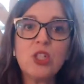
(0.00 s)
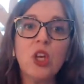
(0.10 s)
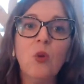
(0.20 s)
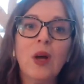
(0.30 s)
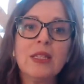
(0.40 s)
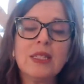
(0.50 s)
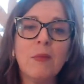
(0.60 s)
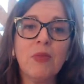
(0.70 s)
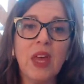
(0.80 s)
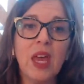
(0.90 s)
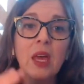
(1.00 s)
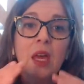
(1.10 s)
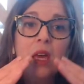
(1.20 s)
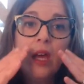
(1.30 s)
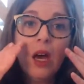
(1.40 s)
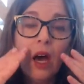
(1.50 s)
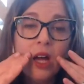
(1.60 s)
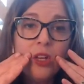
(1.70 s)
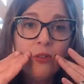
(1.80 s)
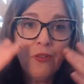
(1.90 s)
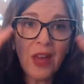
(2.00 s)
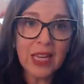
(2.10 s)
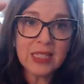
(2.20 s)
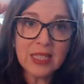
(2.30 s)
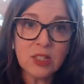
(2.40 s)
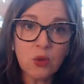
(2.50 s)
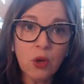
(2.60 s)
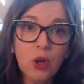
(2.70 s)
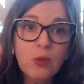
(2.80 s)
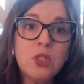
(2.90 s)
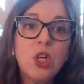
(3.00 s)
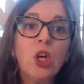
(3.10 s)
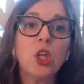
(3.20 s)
So you want something on your face that's groomed,